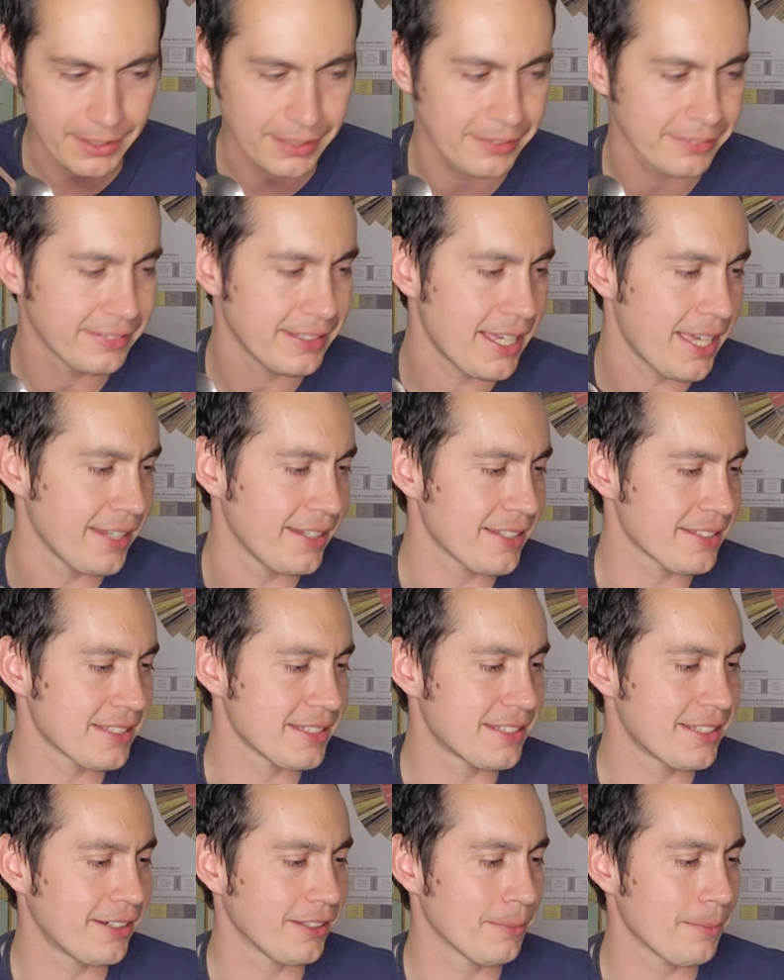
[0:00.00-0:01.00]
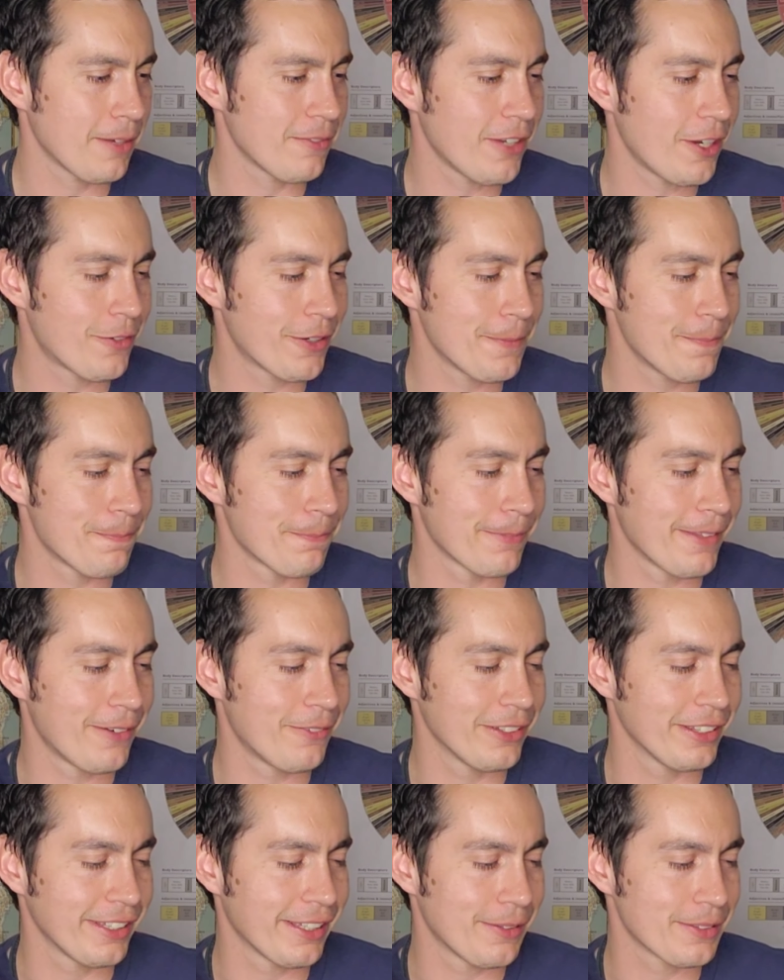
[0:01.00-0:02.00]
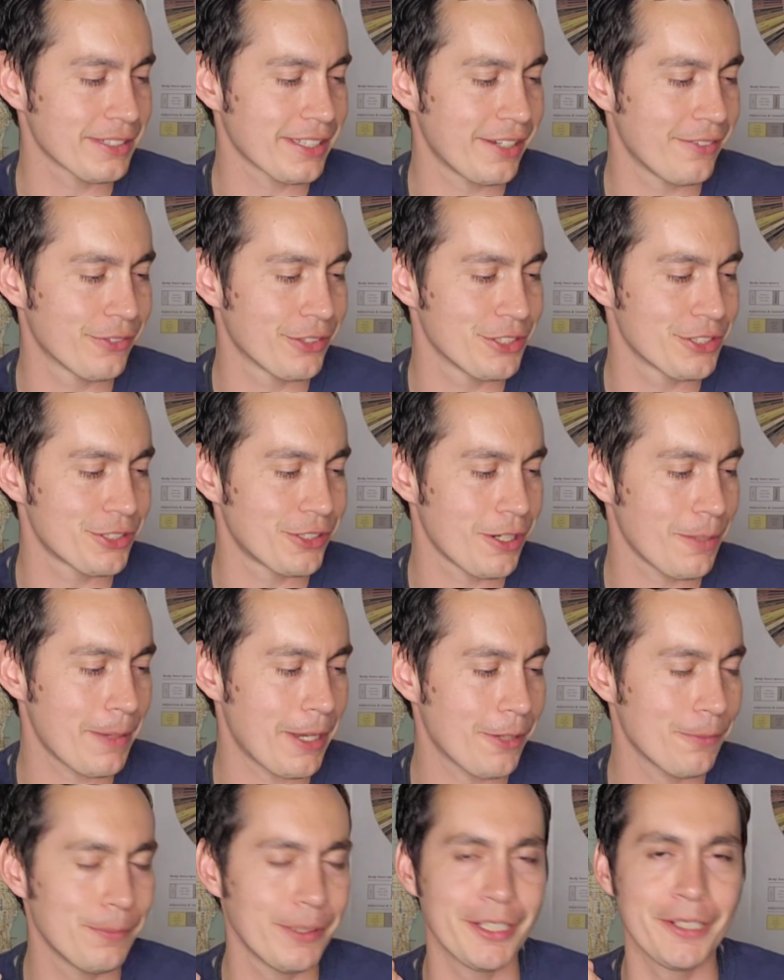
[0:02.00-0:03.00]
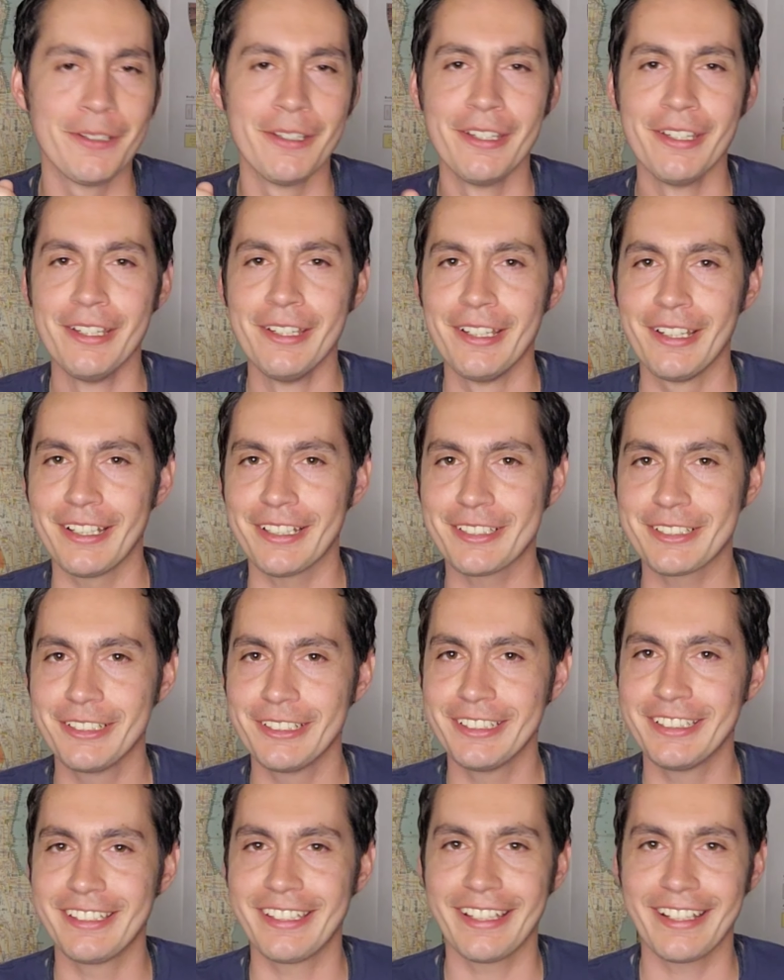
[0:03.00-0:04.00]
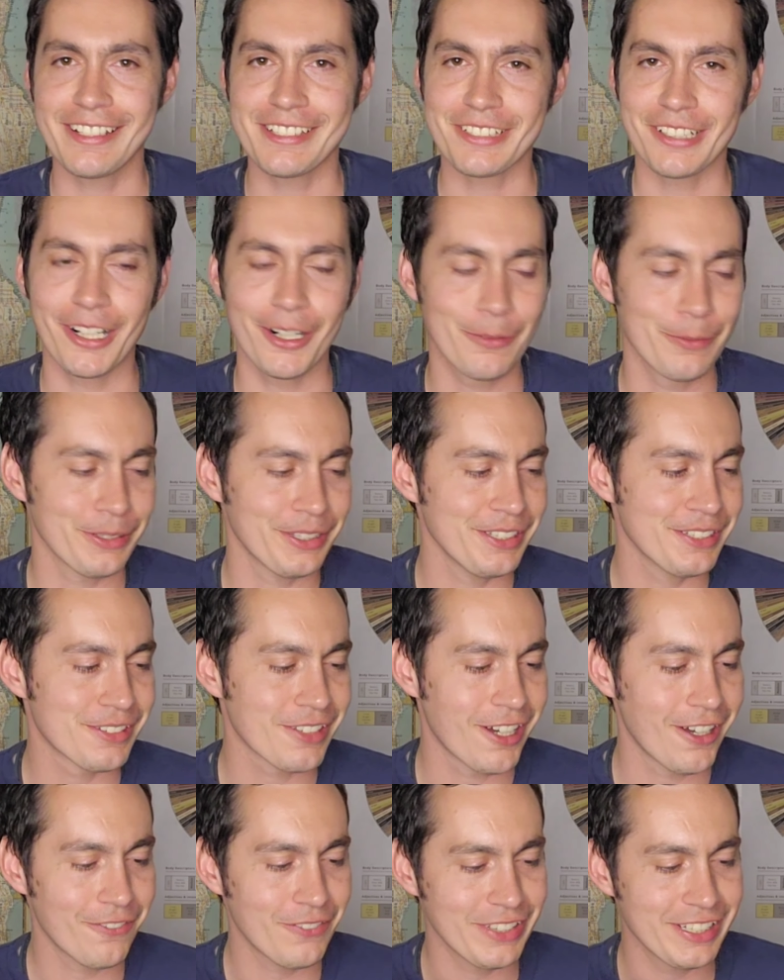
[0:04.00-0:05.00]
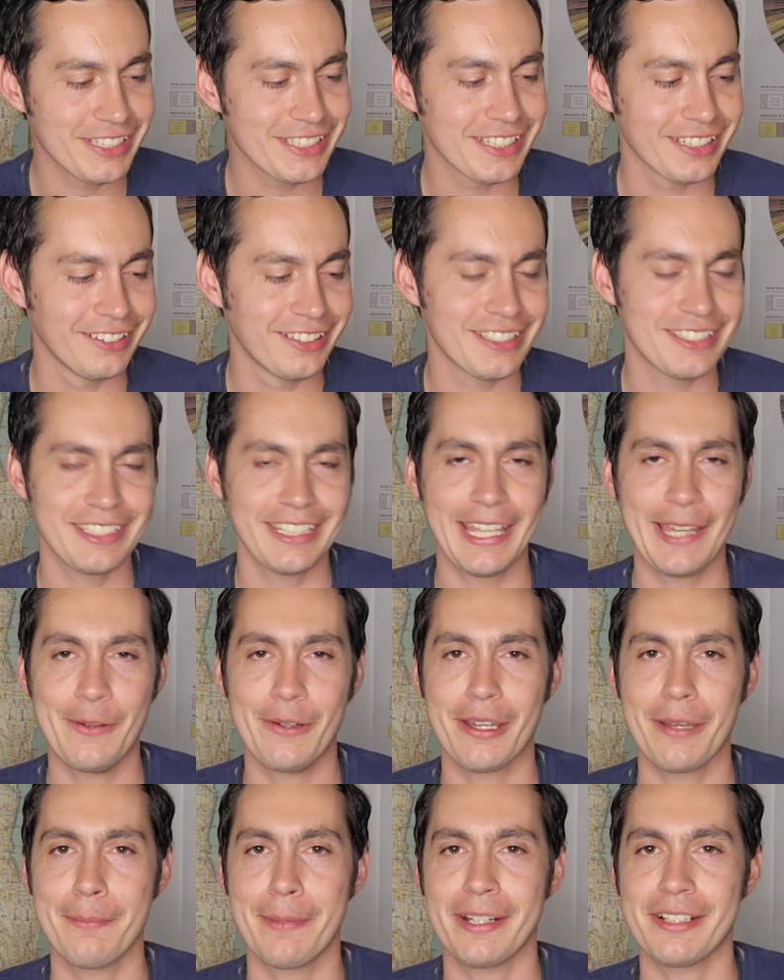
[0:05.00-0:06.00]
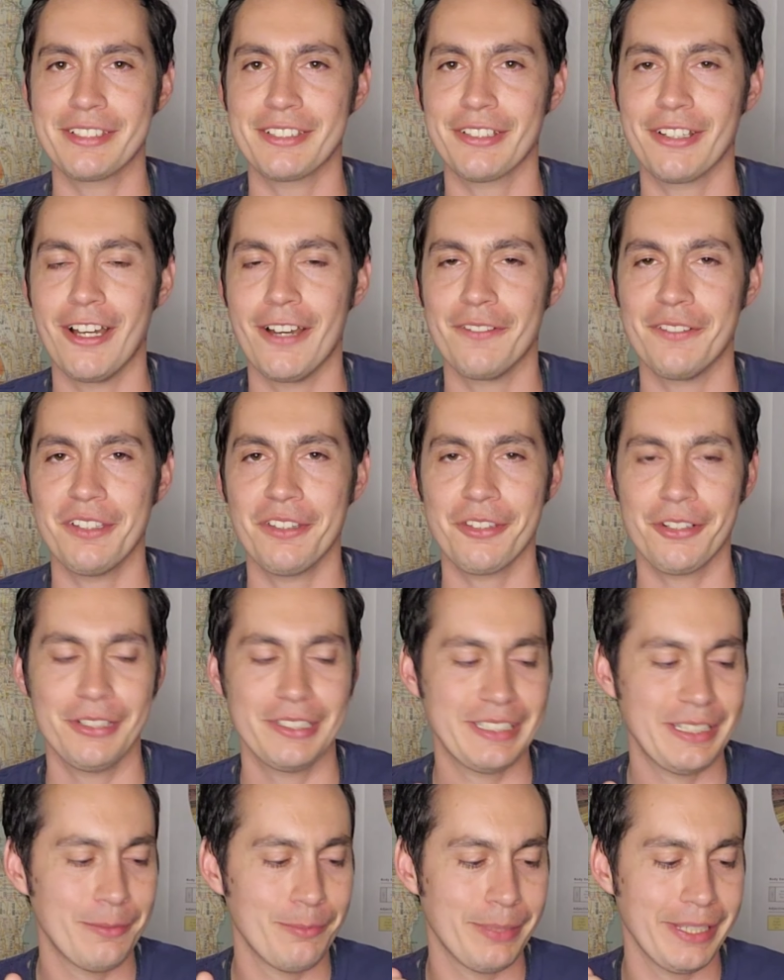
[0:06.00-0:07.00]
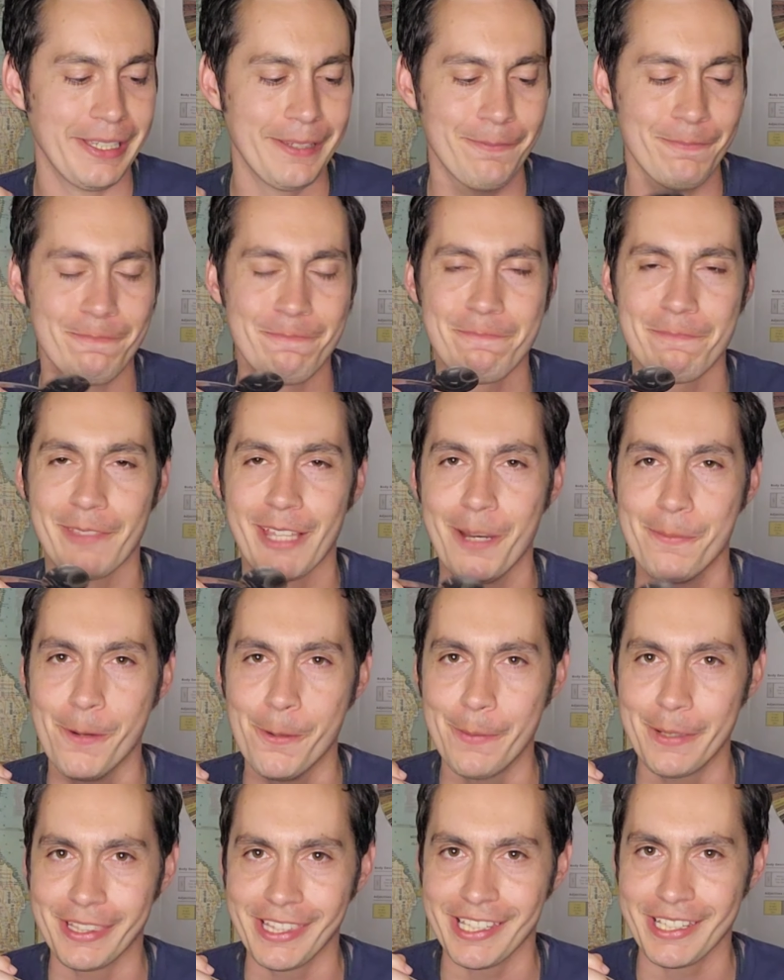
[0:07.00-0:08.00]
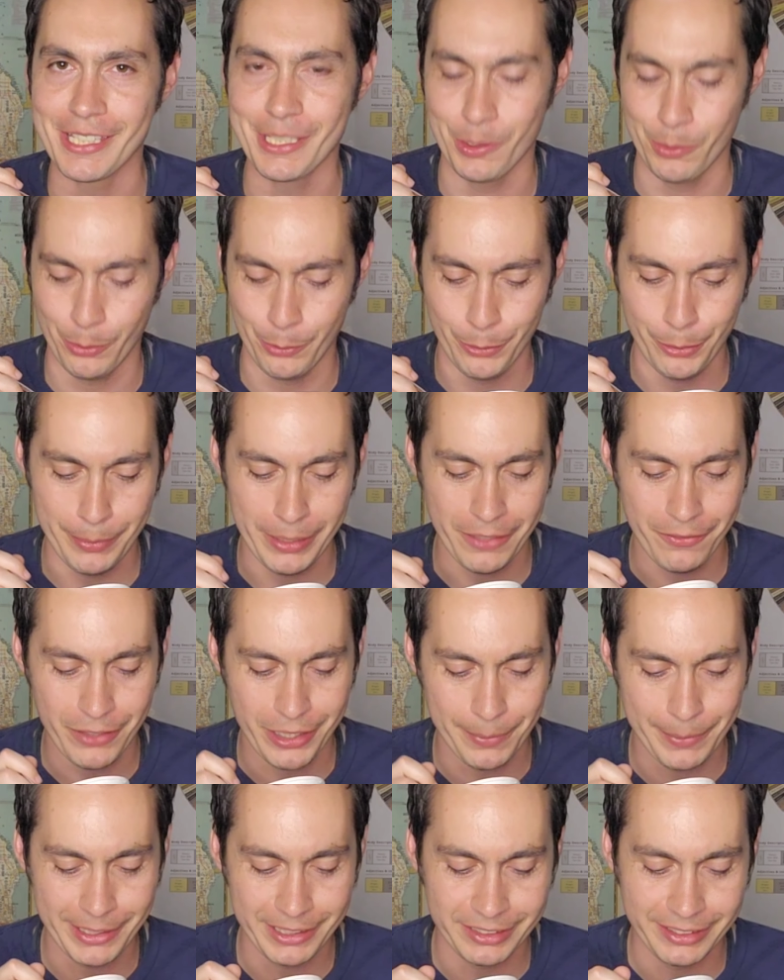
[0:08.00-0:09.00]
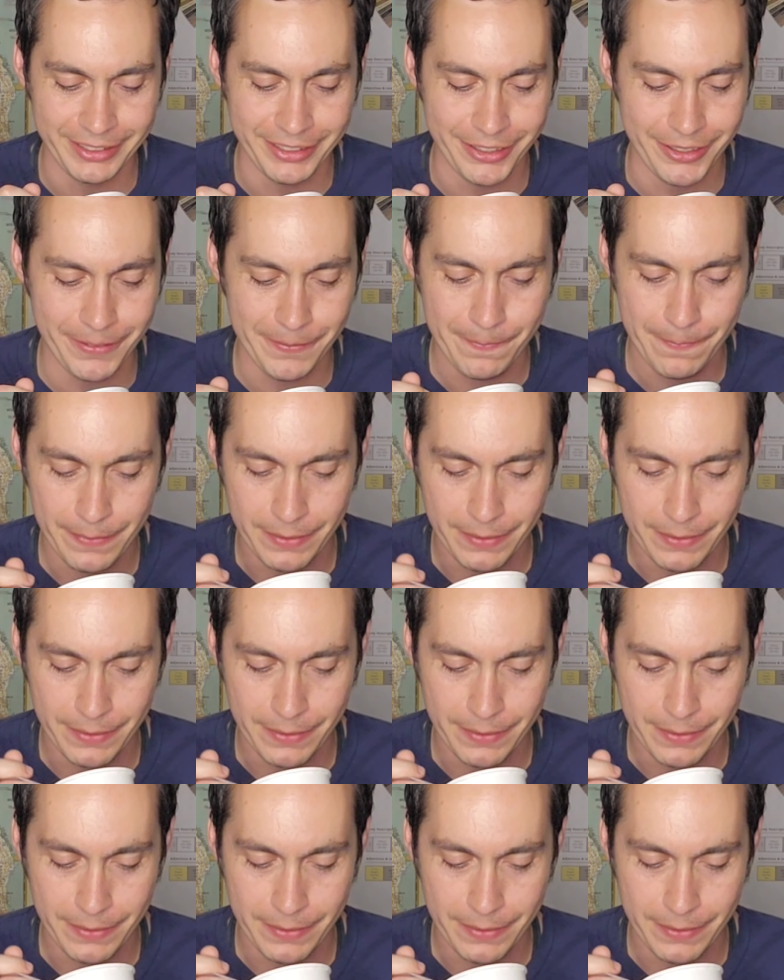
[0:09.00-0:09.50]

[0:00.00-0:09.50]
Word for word: Not necessarily my favorite, everything I was kind of concerned about, but it's good that I started with these coffees. Let's see how it compares to coffee 13B. I'm hoping that this one will be a fair bit cleaner.